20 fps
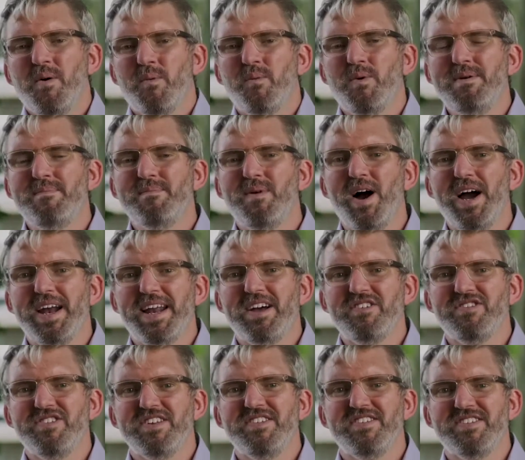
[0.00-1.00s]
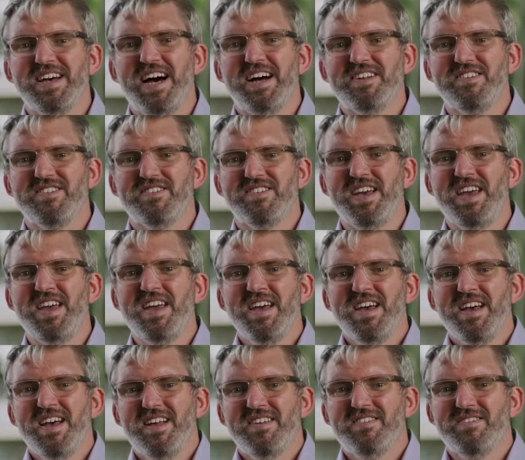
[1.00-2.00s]
we might actually start to see
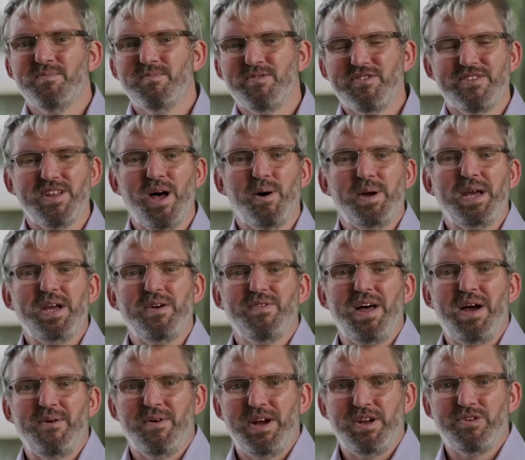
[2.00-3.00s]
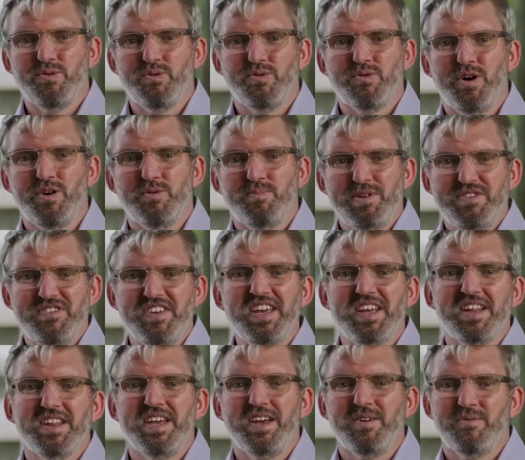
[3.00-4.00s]
some slowing of that rental growth,
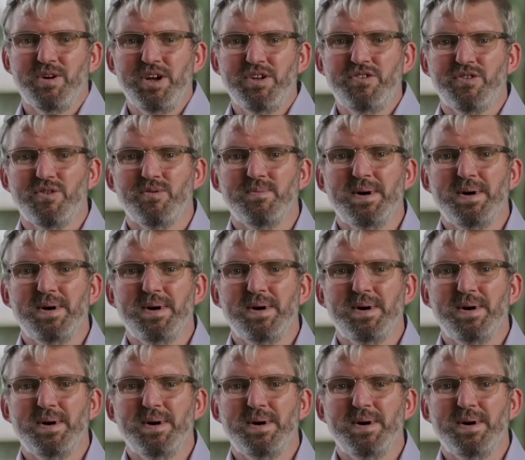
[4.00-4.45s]
particularly in regional